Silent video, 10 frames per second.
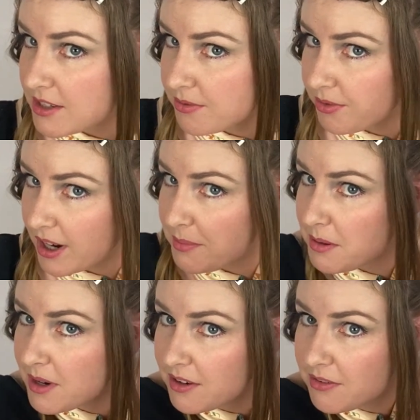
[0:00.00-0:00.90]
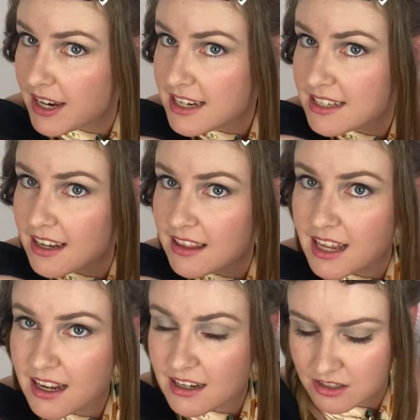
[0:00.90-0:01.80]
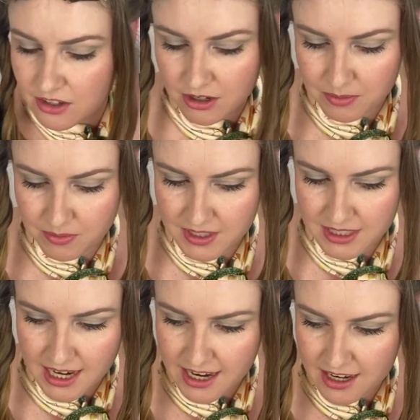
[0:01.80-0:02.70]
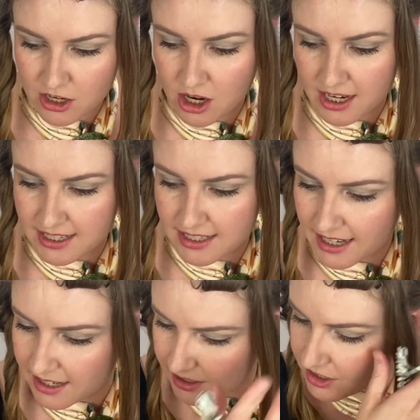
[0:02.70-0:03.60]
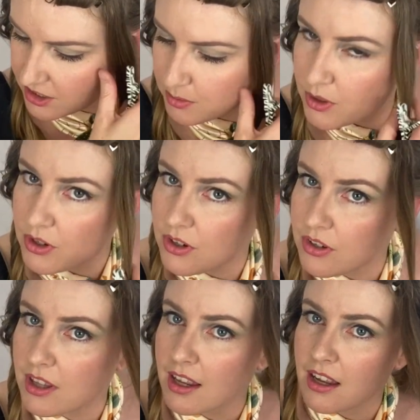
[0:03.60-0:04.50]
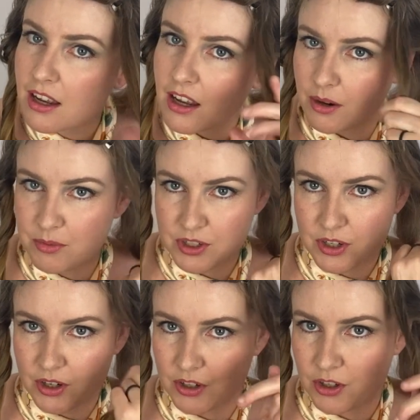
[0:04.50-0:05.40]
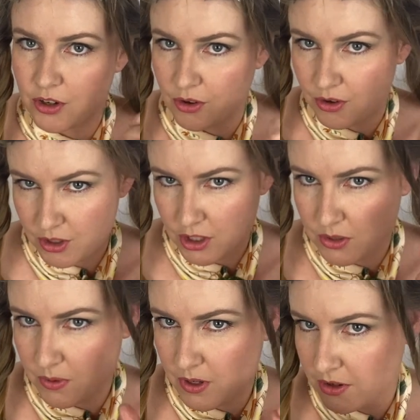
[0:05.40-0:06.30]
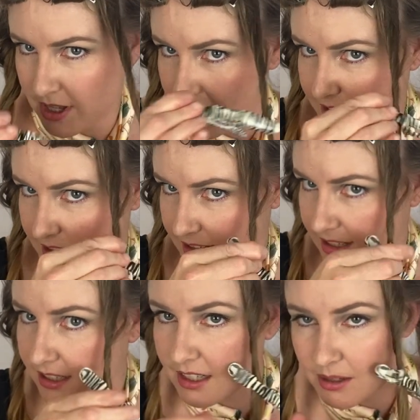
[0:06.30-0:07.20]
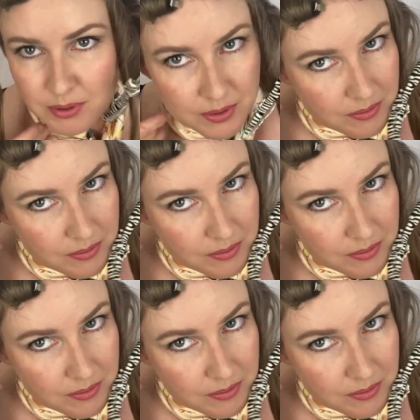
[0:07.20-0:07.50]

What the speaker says: framing my face, and that is going to stay nice and smooth. I'm just going to twirl that and clip.